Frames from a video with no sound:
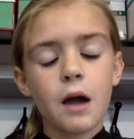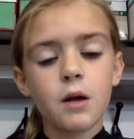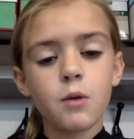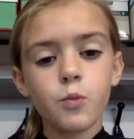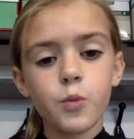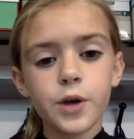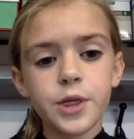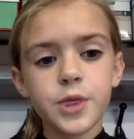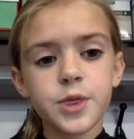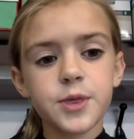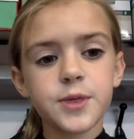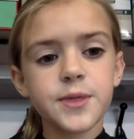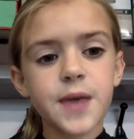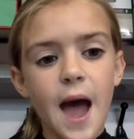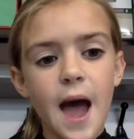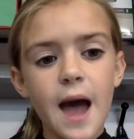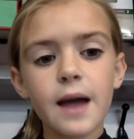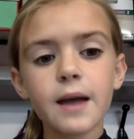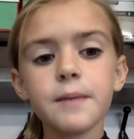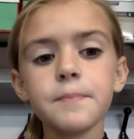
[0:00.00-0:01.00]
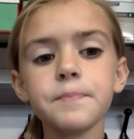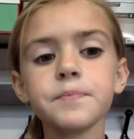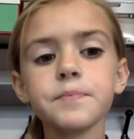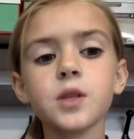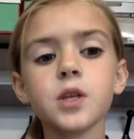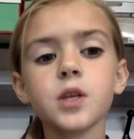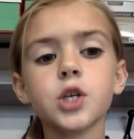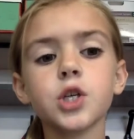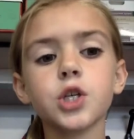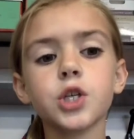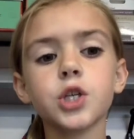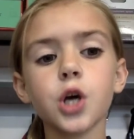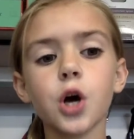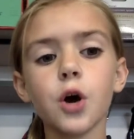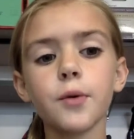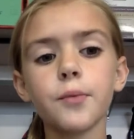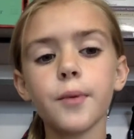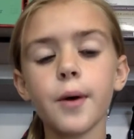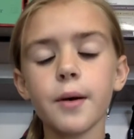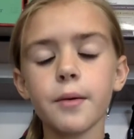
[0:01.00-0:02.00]
With that,
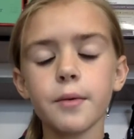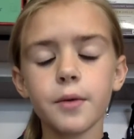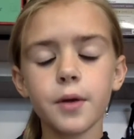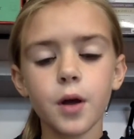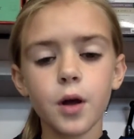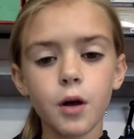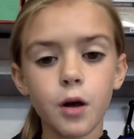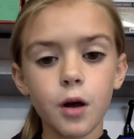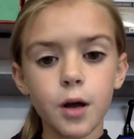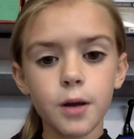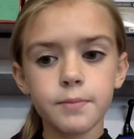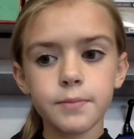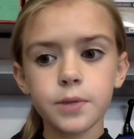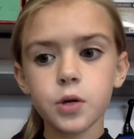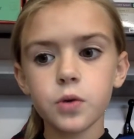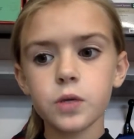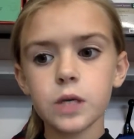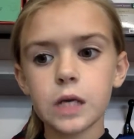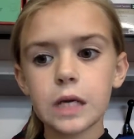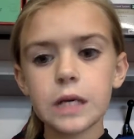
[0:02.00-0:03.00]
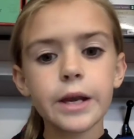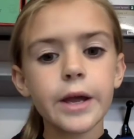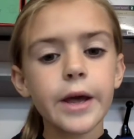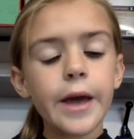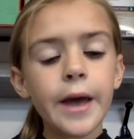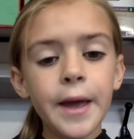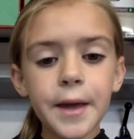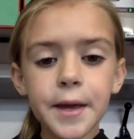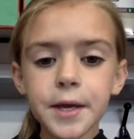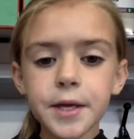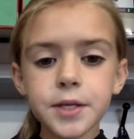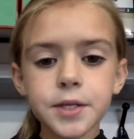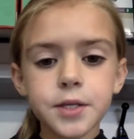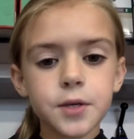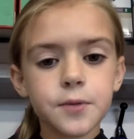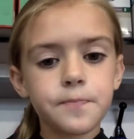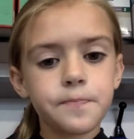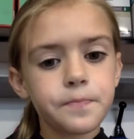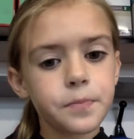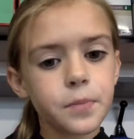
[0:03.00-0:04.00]
so what you did is
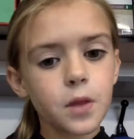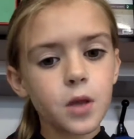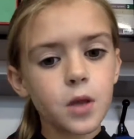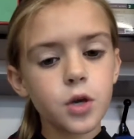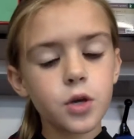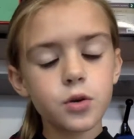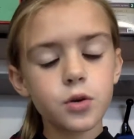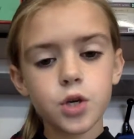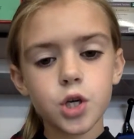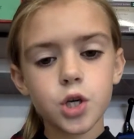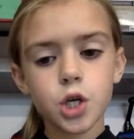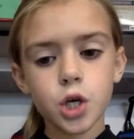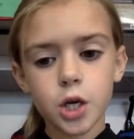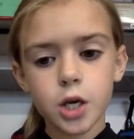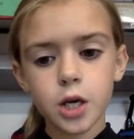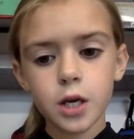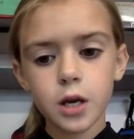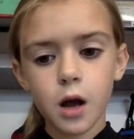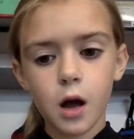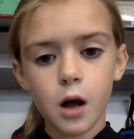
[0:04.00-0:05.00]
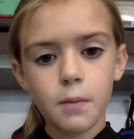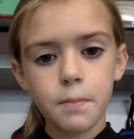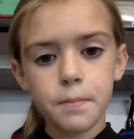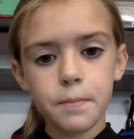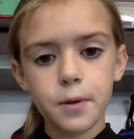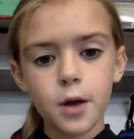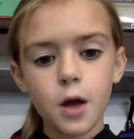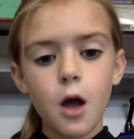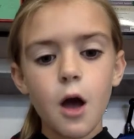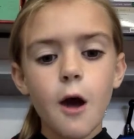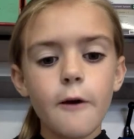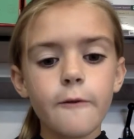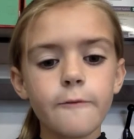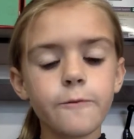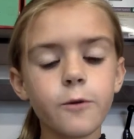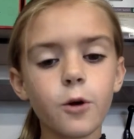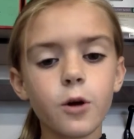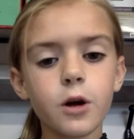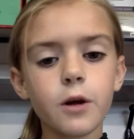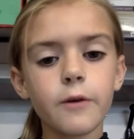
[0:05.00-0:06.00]
you shook it up
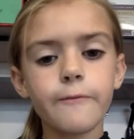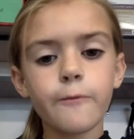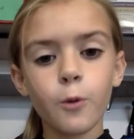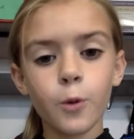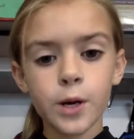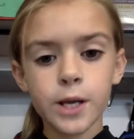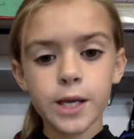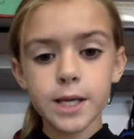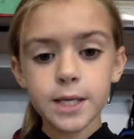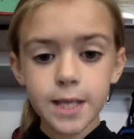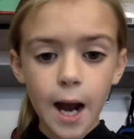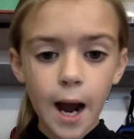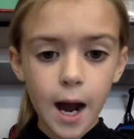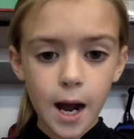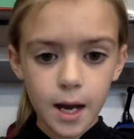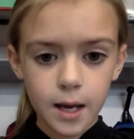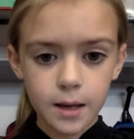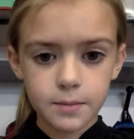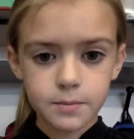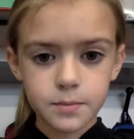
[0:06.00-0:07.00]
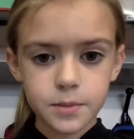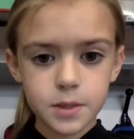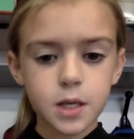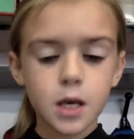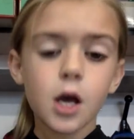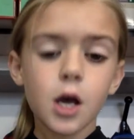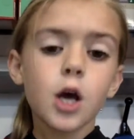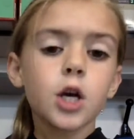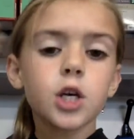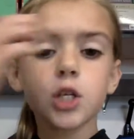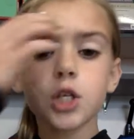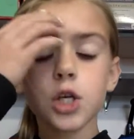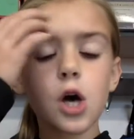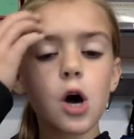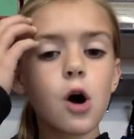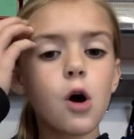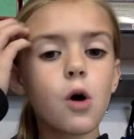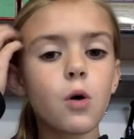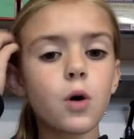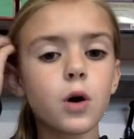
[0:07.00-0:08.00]
for 40 times.
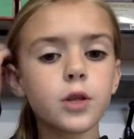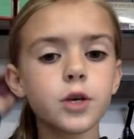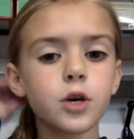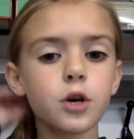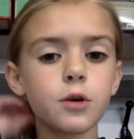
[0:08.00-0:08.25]
So